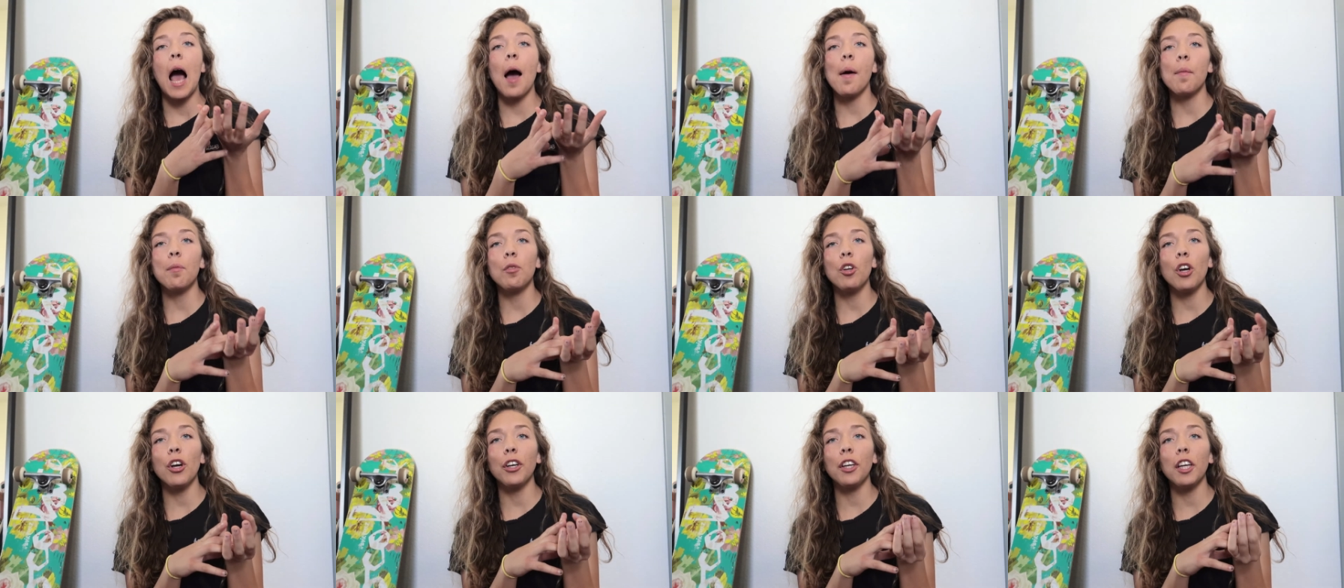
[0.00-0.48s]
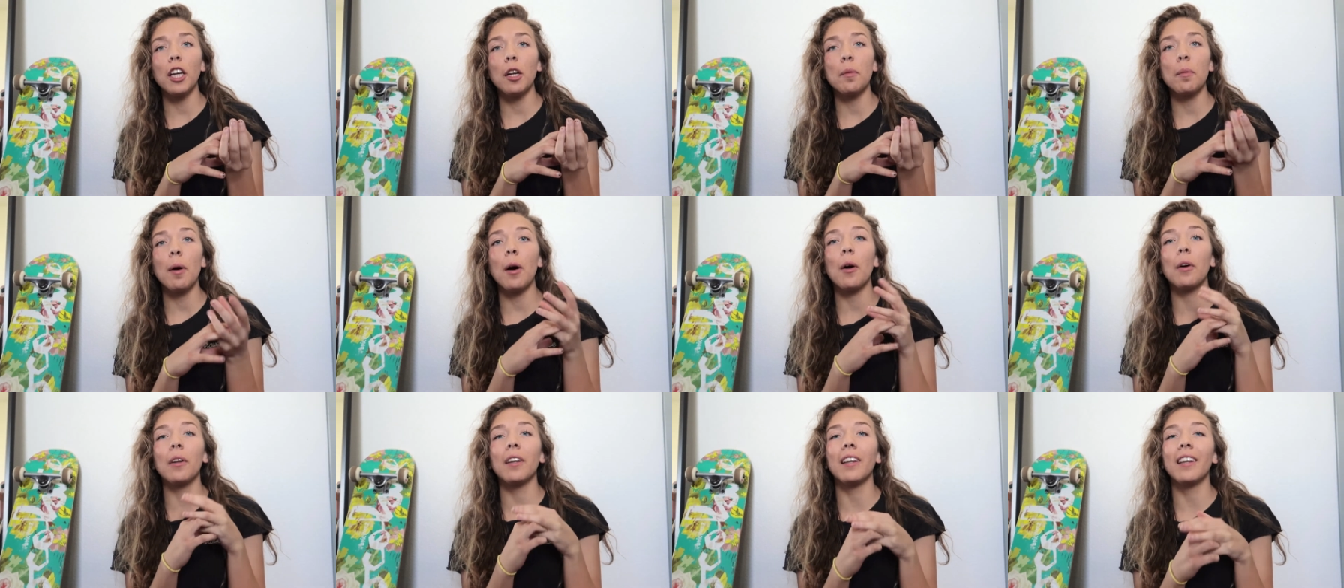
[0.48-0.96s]
I'm talking
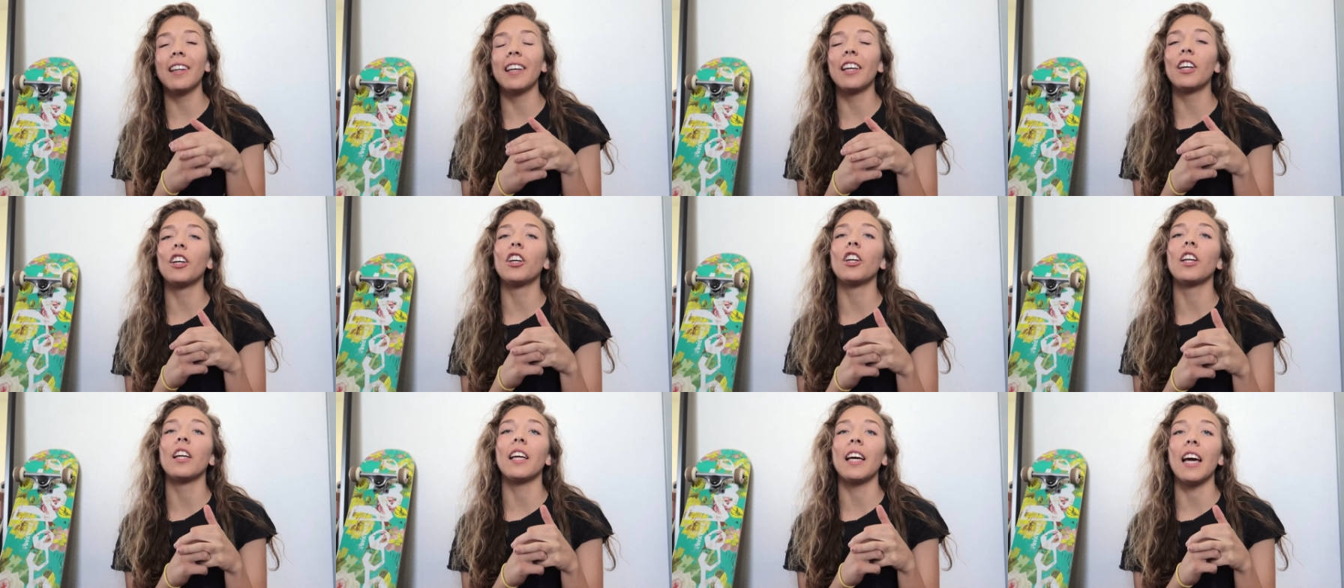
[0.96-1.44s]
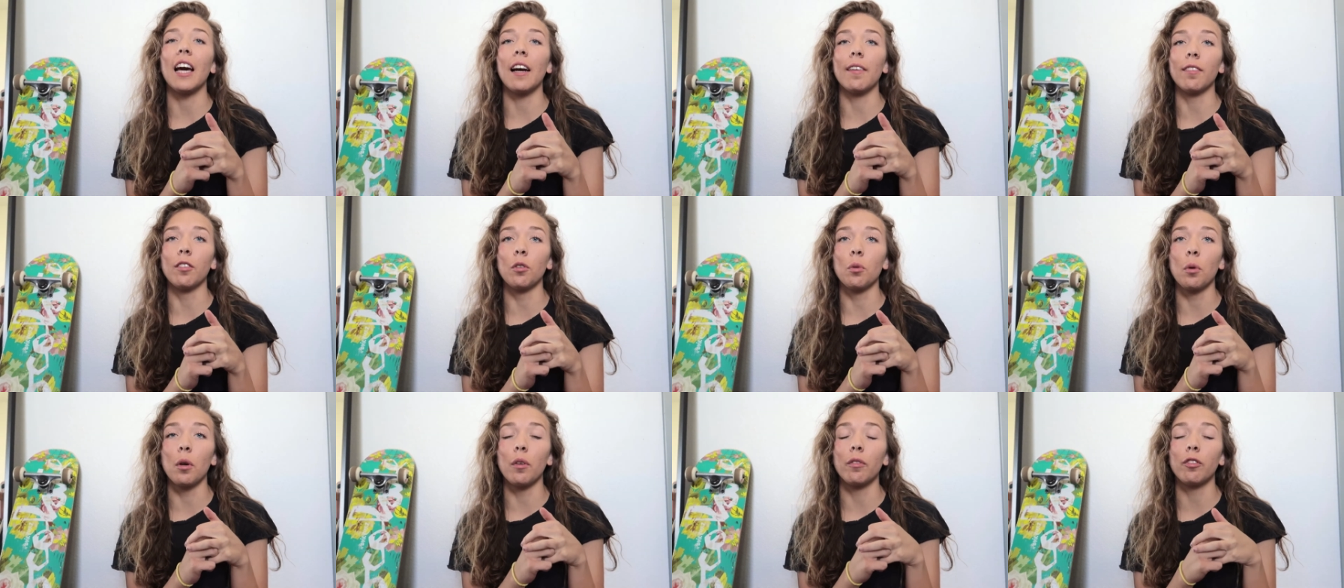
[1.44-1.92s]
about literally
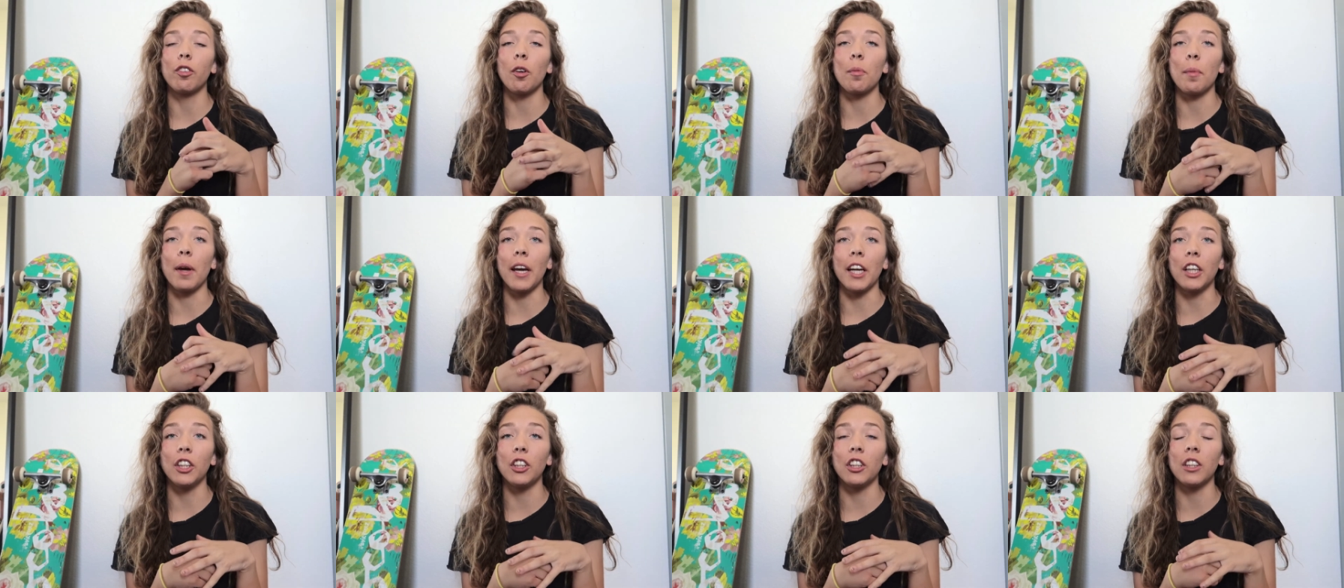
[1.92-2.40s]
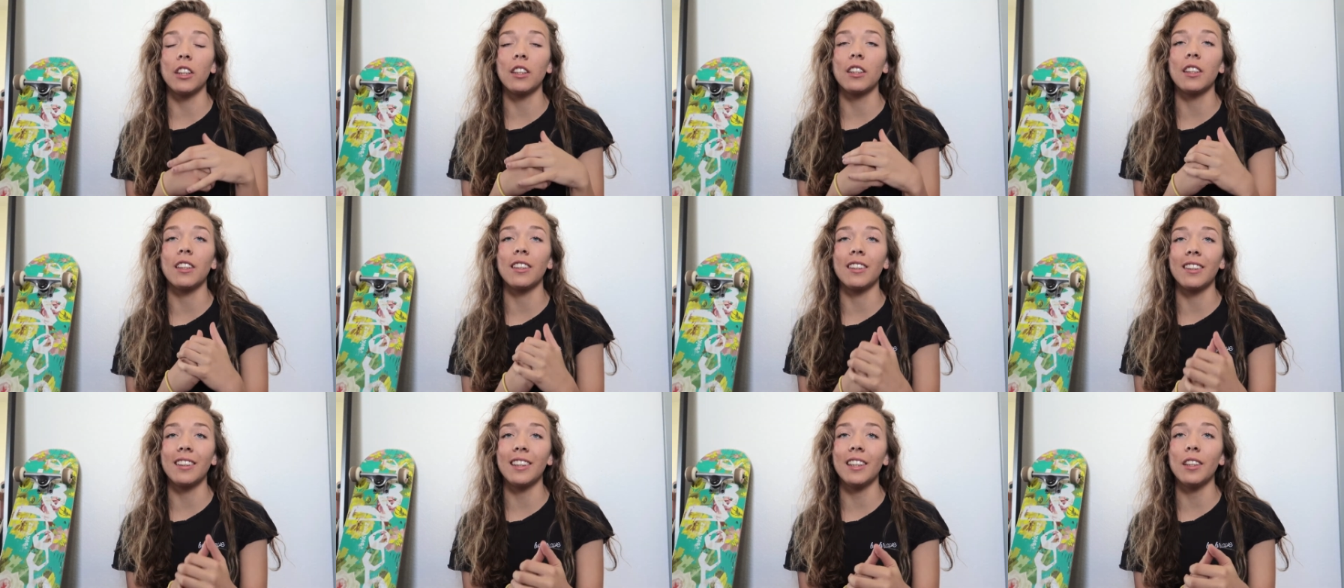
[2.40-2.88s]
everyone from
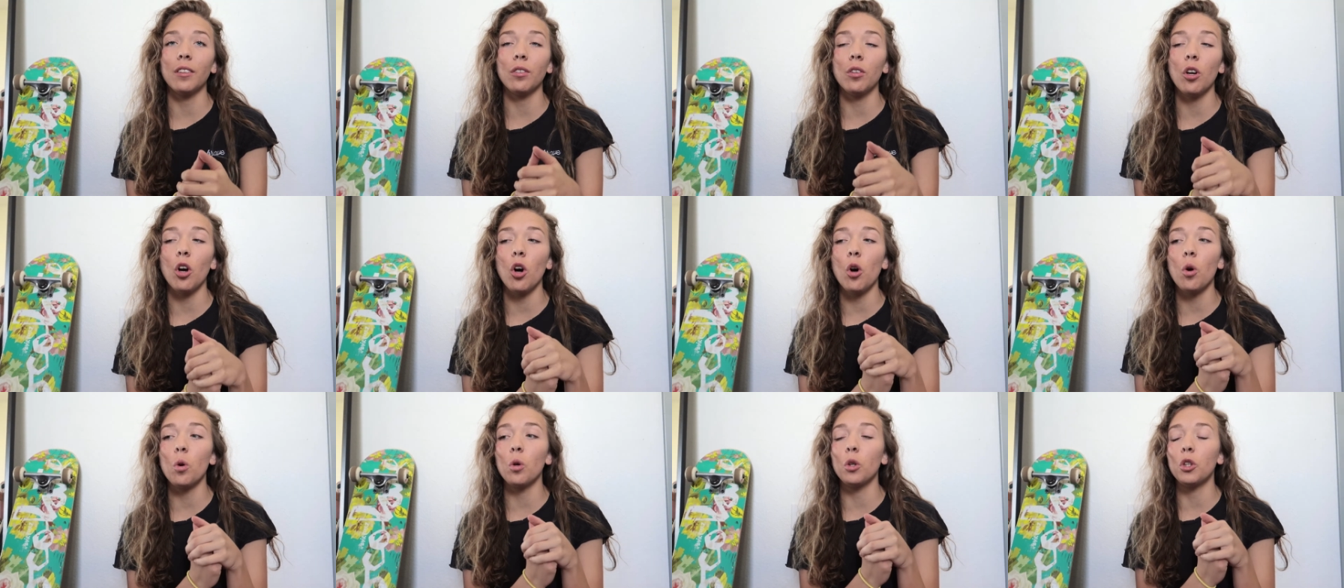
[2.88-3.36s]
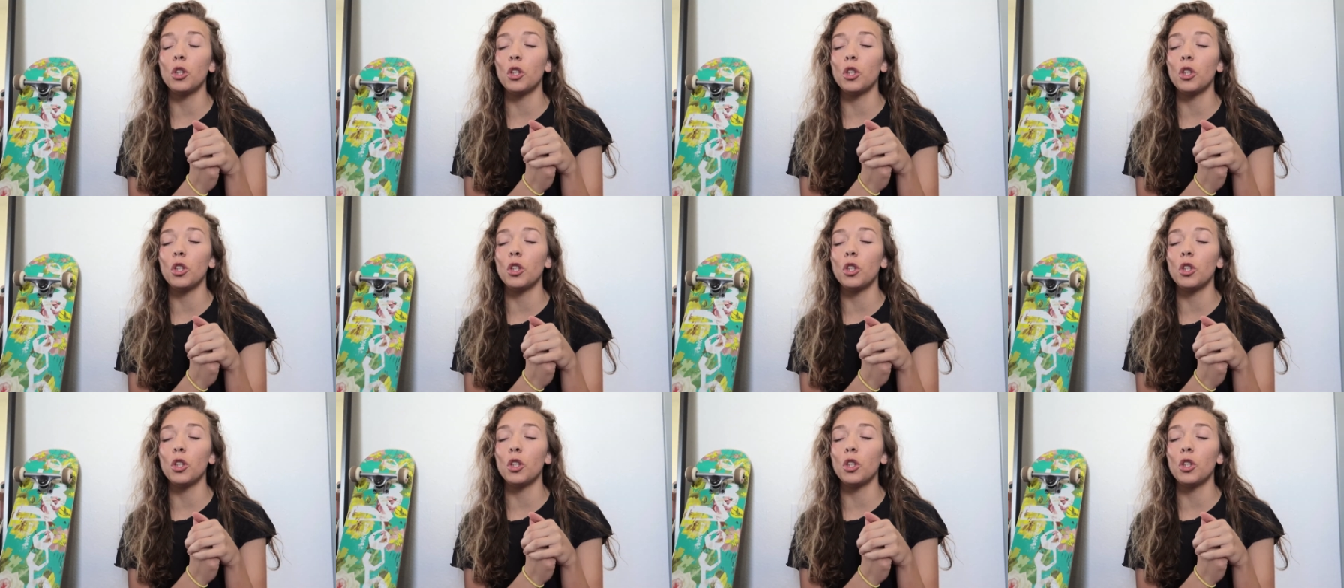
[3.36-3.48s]
ages 0